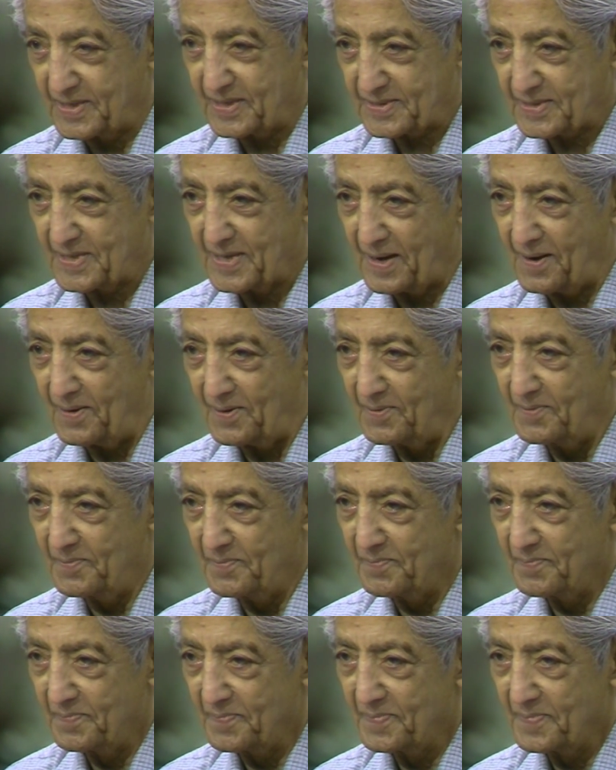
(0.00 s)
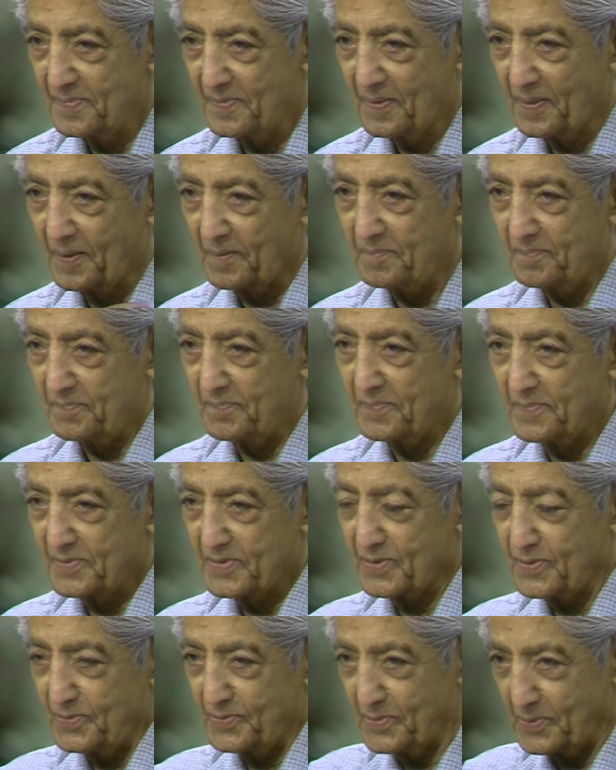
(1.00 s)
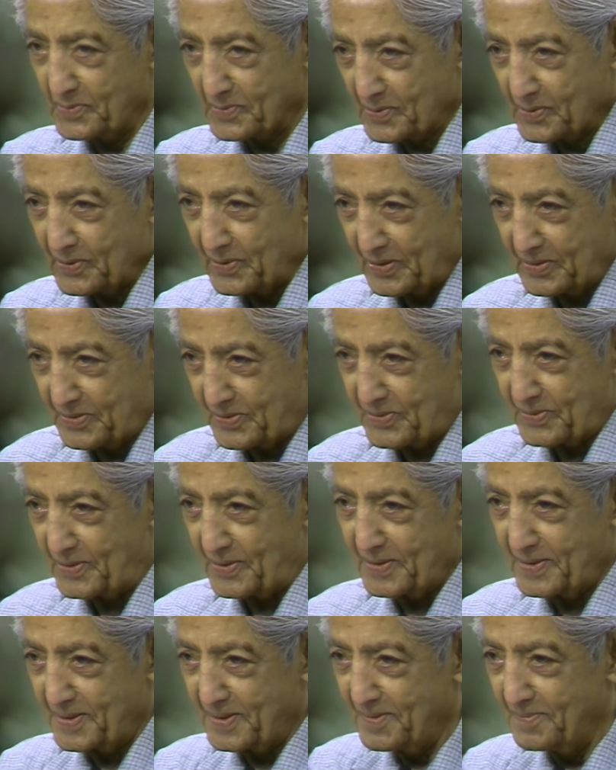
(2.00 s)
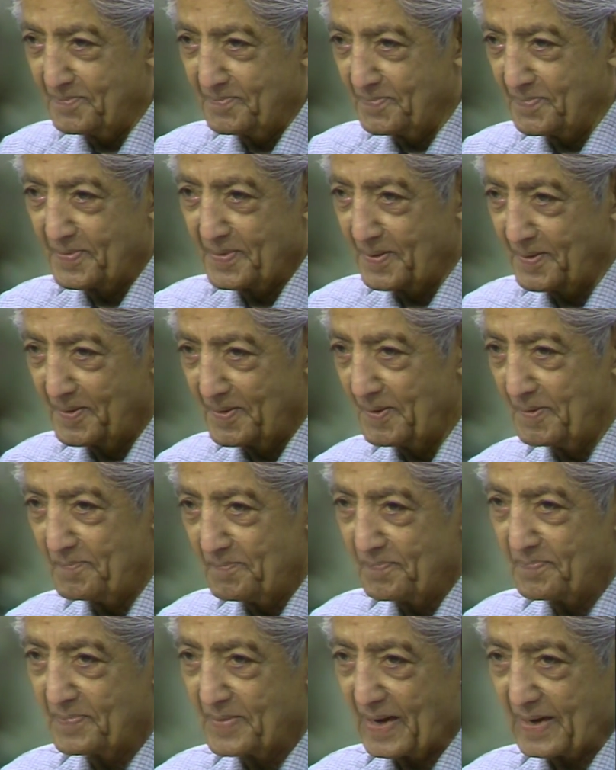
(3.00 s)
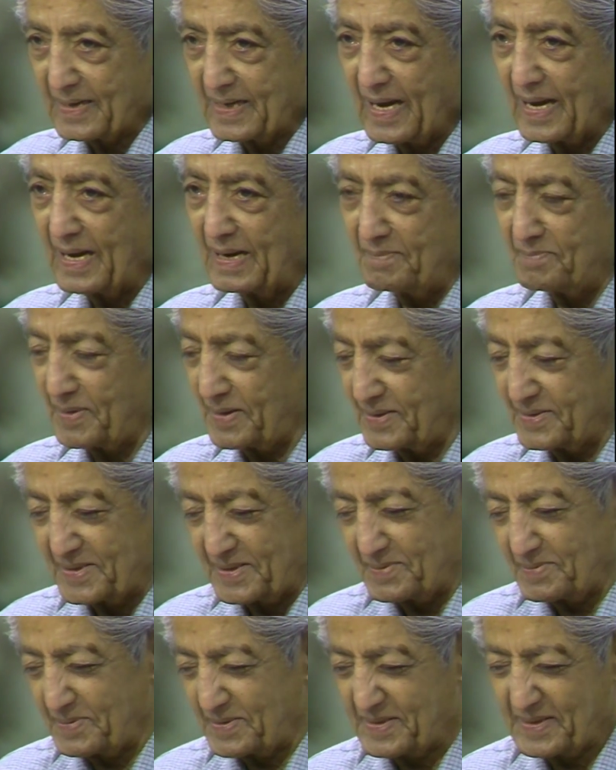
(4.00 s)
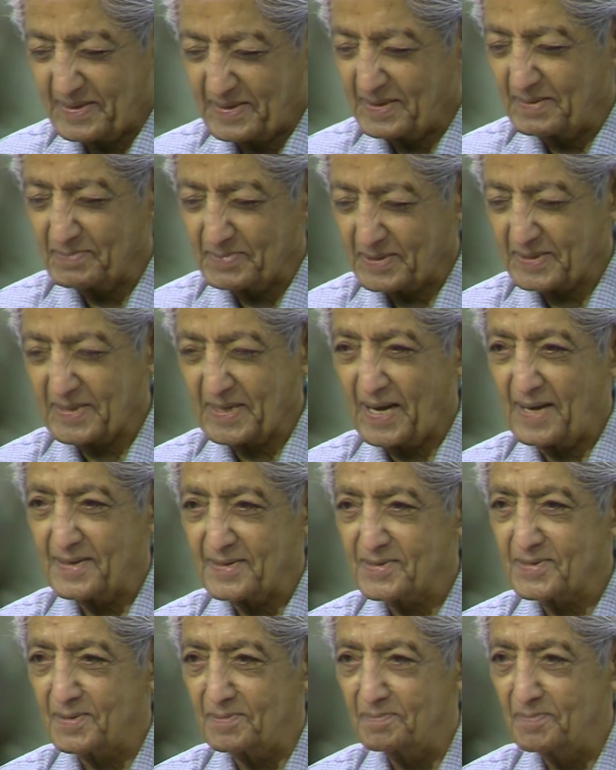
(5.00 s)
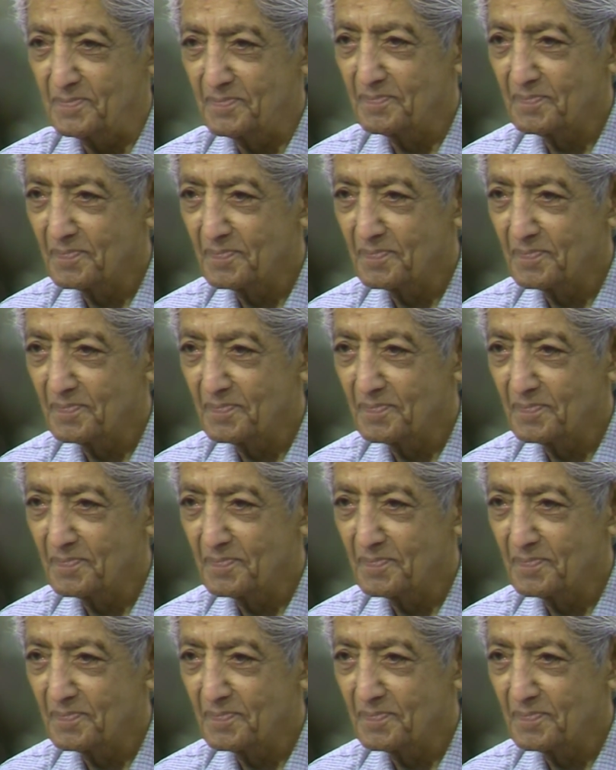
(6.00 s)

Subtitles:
just now, so we won't go into it again because it becomes tiresome.